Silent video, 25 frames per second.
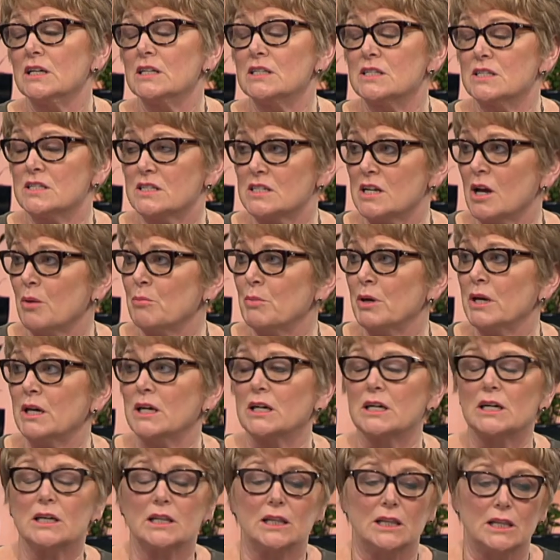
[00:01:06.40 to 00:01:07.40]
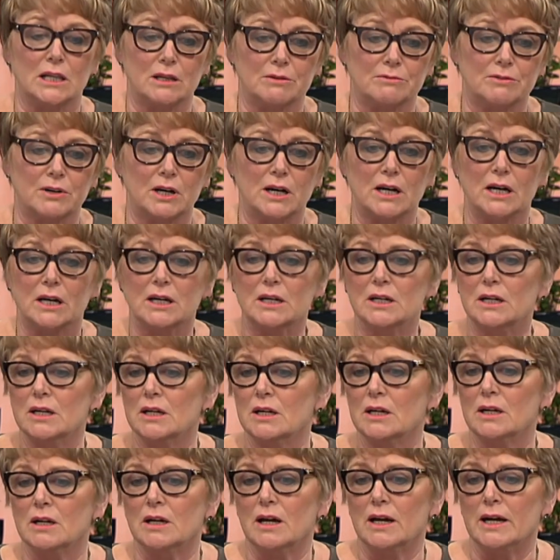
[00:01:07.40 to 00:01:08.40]
stomach, liver,
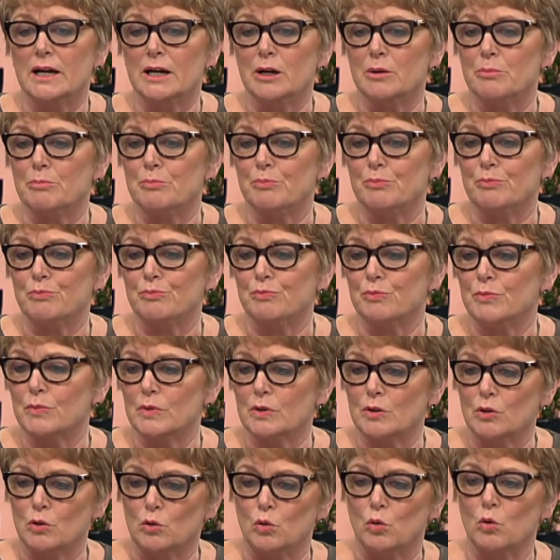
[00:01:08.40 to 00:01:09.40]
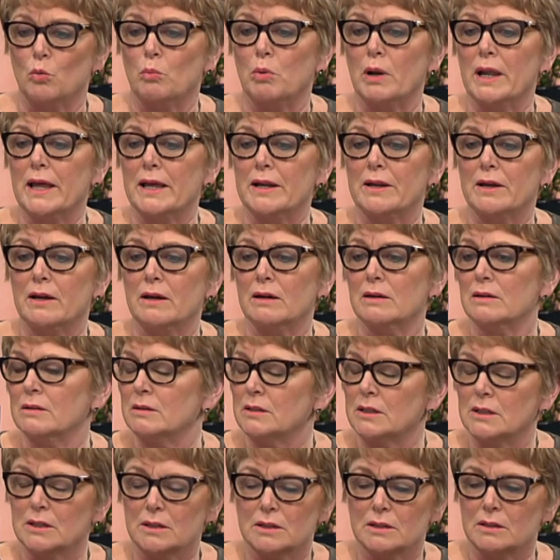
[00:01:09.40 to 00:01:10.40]
um, gallbladder,
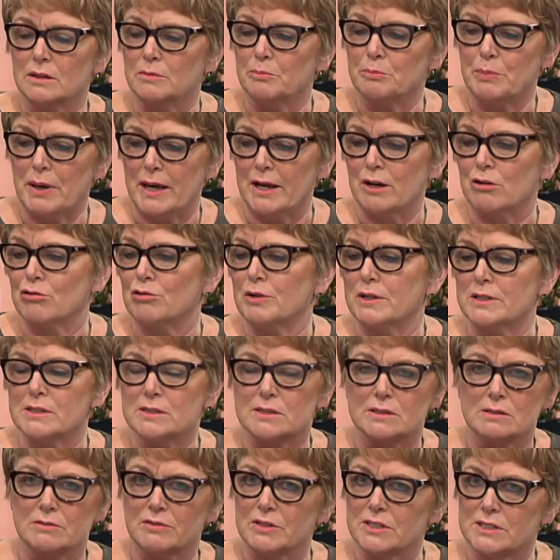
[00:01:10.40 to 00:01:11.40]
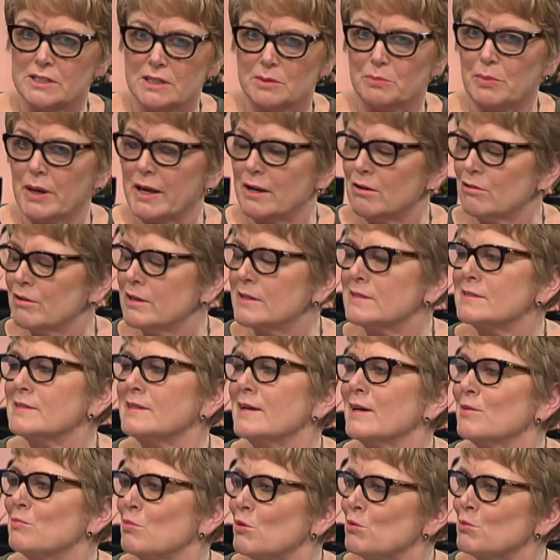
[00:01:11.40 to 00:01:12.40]
pancreas. If I said pancreas,
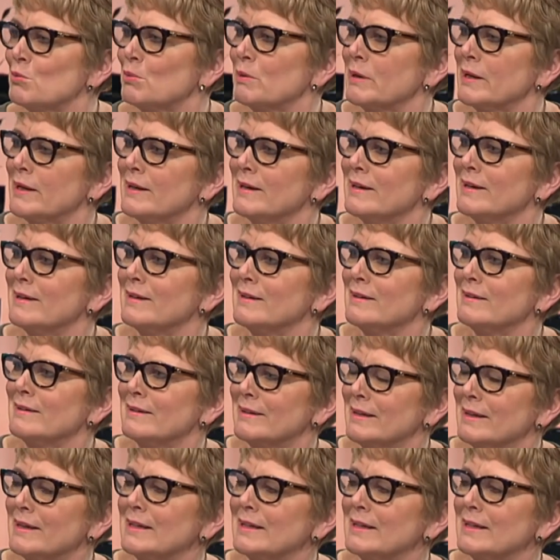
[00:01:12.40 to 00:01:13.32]
yeah, probably. No, oh wow, that,